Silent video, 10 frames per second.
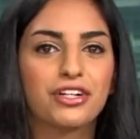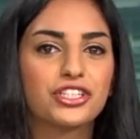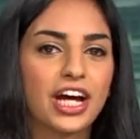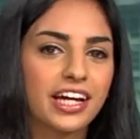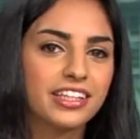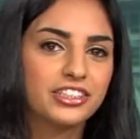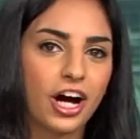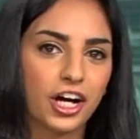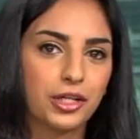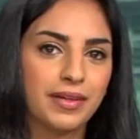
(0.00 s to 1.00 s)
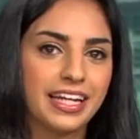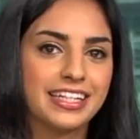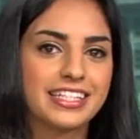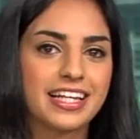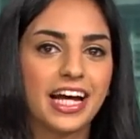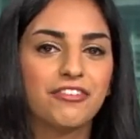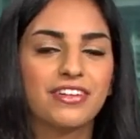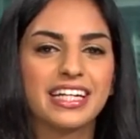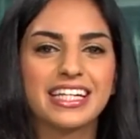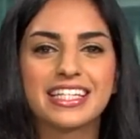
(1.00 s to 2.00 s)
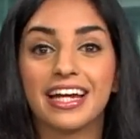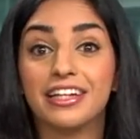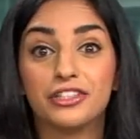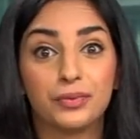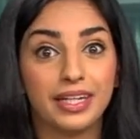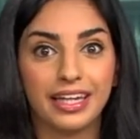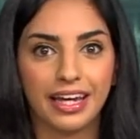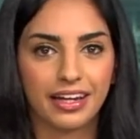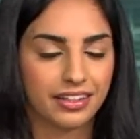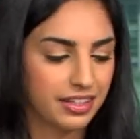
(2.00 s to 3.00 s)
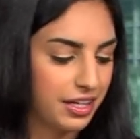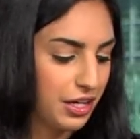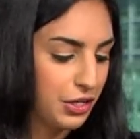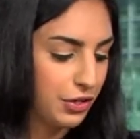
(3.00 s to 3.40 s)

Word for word: check the document and decide if it needs any tweaking. You